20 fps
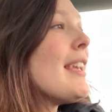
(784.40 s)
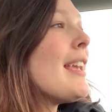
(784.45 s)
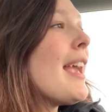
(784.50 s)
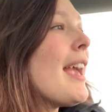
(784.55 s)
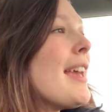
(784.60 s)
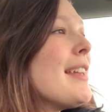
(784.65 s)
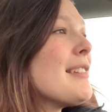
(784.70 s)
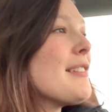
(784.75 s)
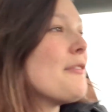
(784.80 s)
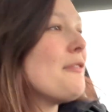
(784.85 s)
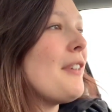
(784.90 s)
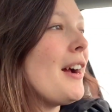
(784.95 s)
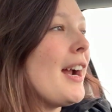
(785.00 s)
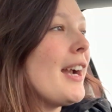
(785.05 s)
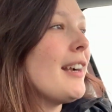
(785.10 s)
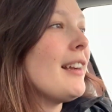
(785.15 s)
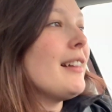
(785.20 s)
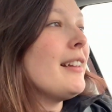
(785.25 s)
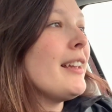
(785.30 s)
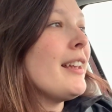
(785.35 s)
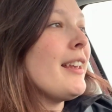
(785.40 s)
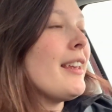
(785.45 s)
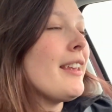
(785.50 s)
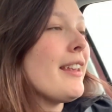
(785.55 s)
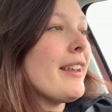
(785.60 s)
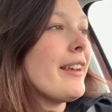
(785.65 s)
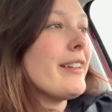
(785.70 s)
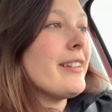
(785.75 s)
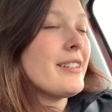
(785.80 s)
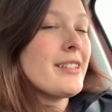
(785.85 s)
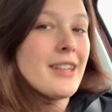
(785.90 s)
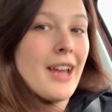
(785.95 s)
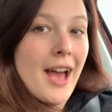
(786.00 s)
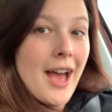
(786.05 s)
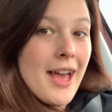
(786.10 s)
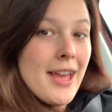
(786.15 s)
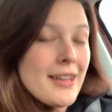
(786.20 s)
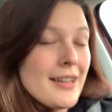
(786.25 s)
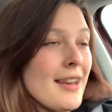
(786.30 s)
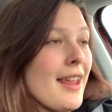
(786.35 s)
it's finally
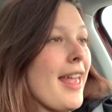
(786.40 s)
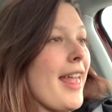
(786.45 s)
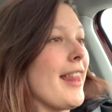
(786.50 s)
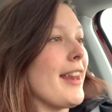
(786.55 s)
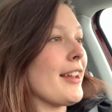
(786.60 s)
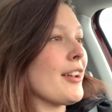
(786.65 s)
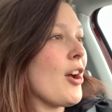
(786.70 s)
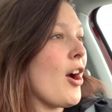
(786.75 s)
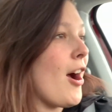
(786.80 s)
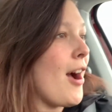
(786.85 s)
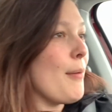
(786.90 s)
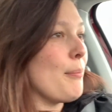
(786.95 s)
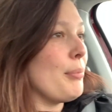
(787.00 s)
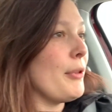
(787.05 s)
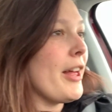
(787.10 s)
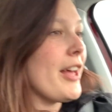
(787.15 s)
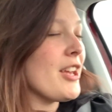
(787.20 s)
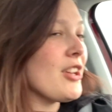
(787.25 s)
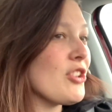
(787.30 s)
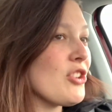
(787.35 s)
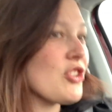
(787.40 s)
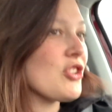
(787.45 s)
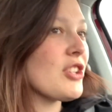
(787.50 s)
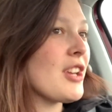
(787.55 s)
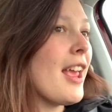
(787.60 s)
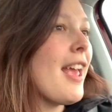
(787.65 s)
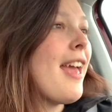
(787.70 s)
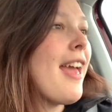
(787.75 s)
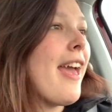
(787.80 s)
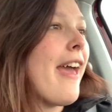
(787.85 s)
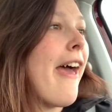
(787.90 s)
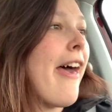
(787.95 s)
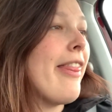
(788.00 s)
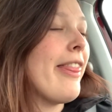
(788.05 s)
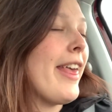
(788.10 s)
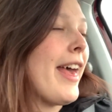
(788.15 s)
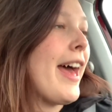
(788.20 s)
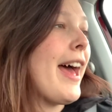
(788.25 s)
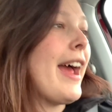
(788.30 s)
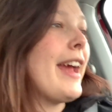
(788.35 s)
done and accomplished, and
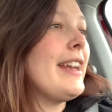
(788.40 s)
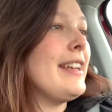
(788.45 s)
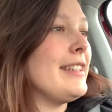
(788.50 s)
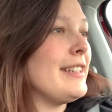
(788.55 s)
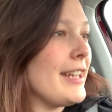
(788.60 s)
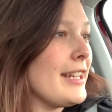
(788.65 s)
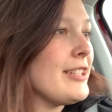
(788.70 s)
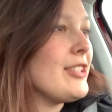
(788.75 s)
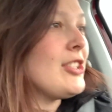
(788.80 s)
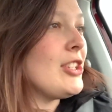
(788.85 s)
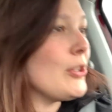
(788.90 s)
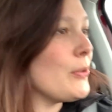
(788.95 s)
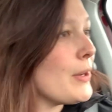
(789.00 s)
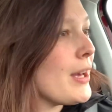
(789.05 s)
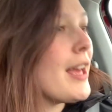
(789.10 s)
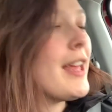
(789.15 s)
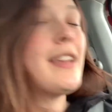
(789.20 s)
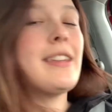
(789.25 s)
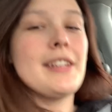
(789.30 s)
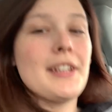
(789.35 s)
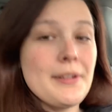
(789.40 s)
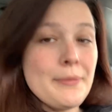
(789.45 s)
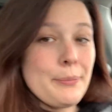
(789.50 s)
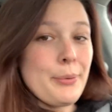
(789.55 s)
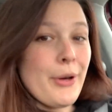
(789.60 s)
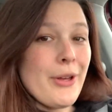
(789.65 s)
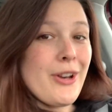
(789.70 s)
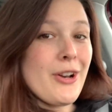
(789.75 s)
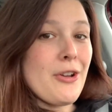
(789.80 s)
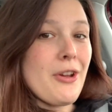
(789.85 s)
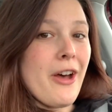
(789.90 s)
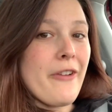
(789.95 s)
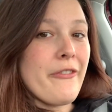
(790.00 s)
that I did do it and didn't put it off